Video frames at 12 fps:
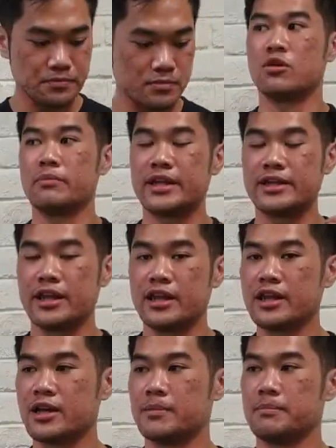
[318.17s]
So
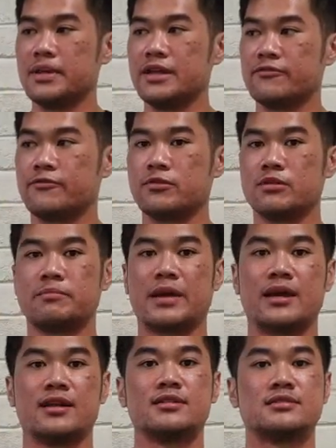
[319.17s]
maintaining a mid-foot
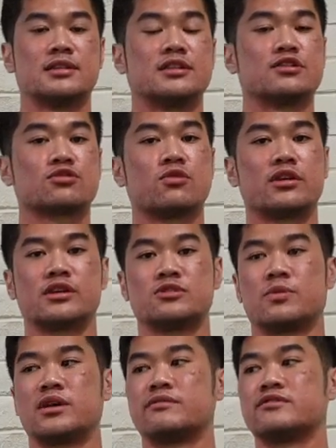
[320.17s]
balance in a squat is
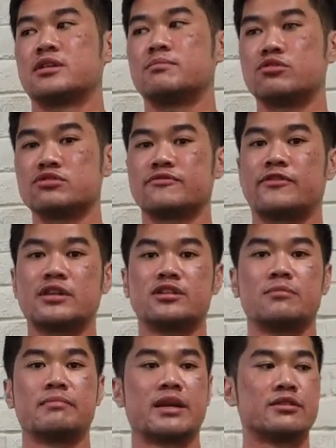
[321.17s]
one of the most
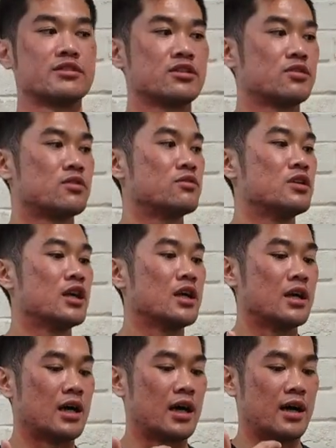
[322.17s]
fundamental
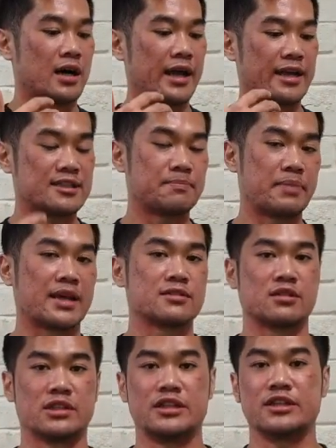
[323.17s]
uh,
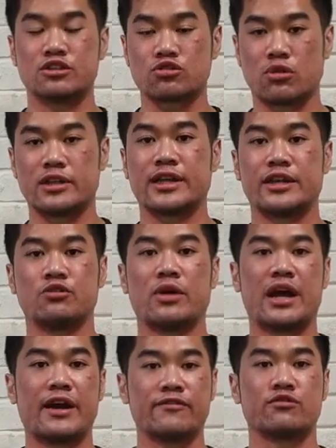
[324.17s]
aspects in a squat that you
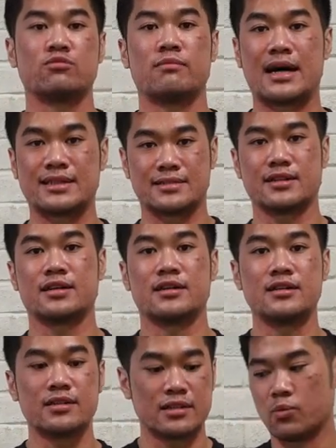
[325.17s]
have to master.
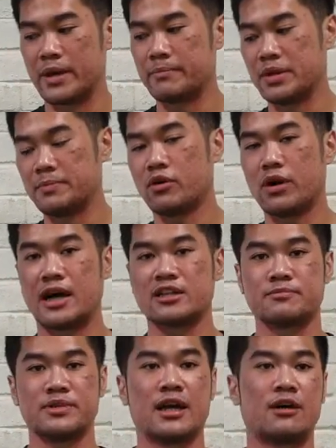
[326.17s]
When people
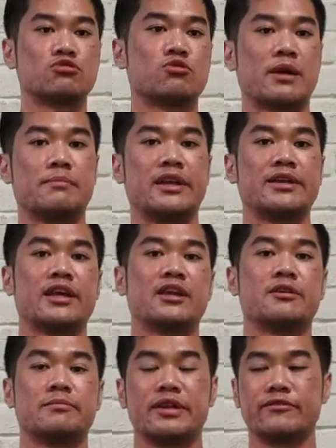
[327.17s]
ask me how do I
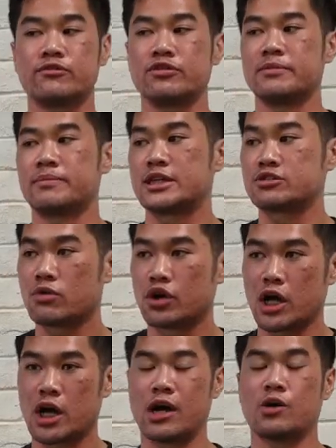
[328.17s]
maintain a mid-foot in my
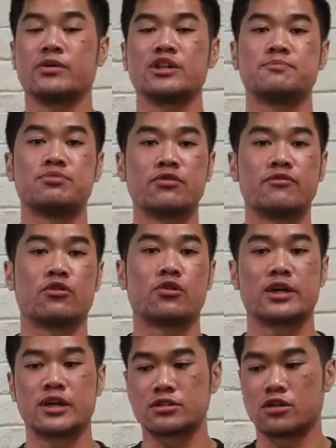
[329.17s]
squat, I always put
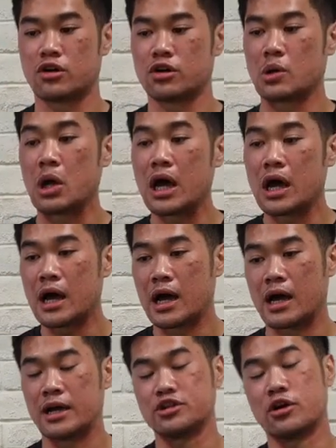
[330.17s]
focus on
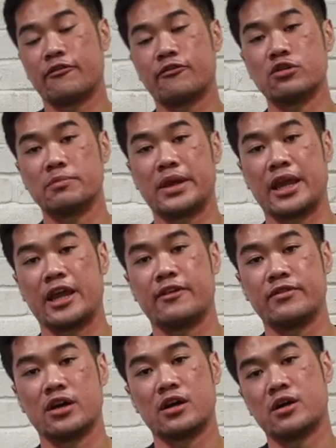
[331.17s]
uh, your foot
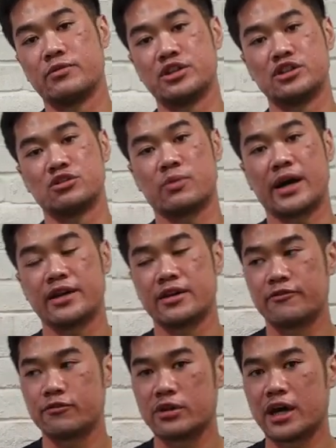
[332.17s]
behavior, which is why
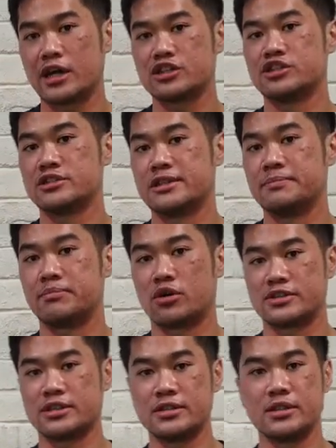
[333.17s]
the foot arch is
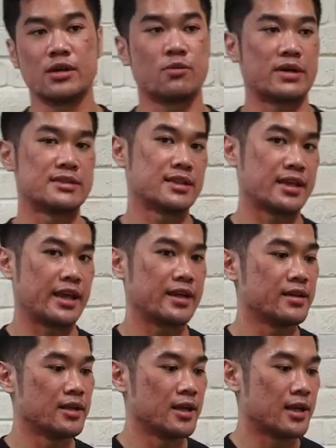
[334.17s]
important once
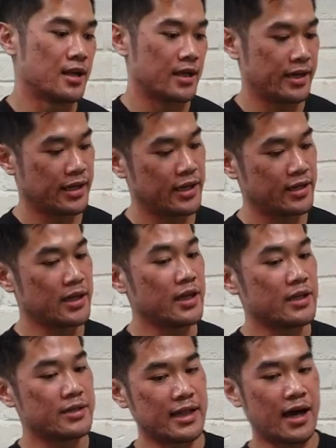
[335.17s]
again. And
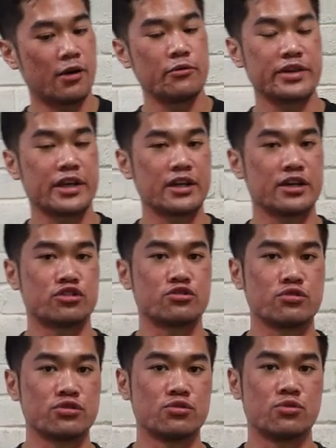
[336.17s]
now we're gonna
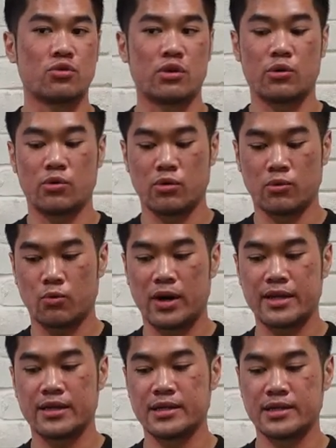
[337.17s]
show you
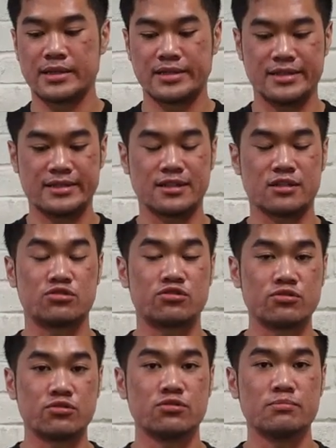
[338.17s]
what is the
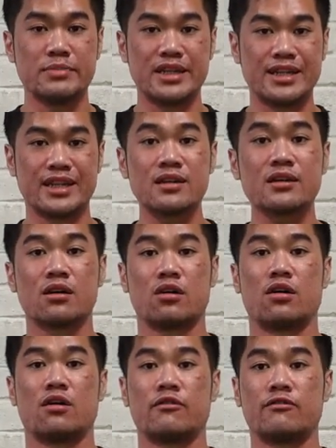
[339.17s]
true meaning
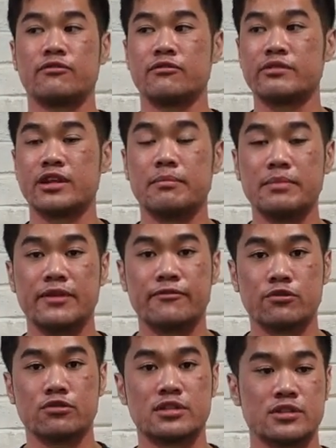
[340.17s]
of the
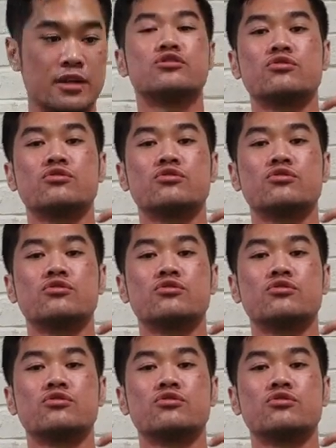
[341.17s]
midfoot.